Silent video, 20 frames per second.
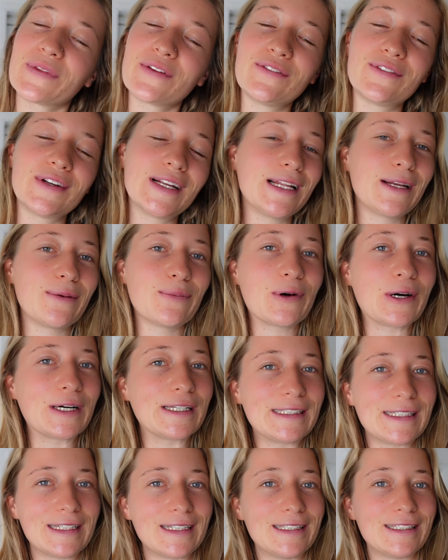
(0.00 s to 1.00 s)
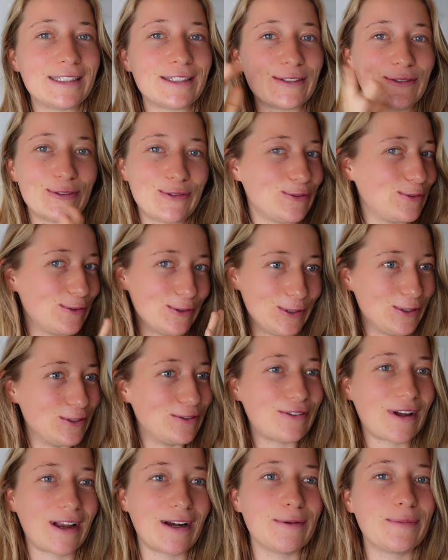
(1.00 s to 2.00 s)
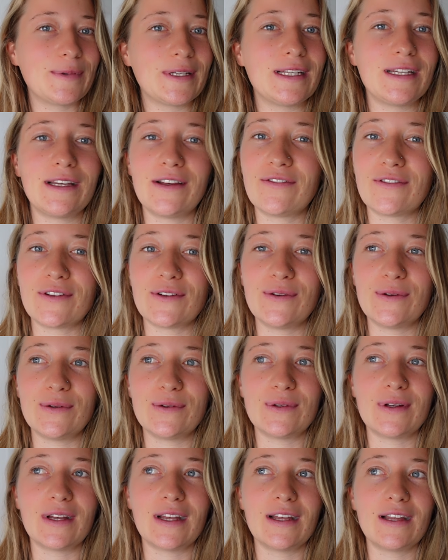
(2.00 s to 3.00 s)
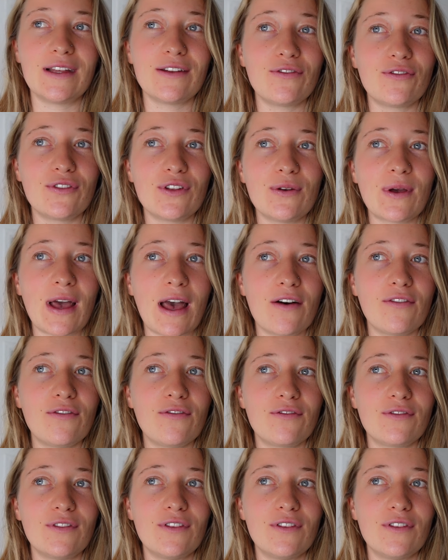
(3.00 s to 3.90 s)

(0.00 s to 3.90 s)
really important do therapy if you if you have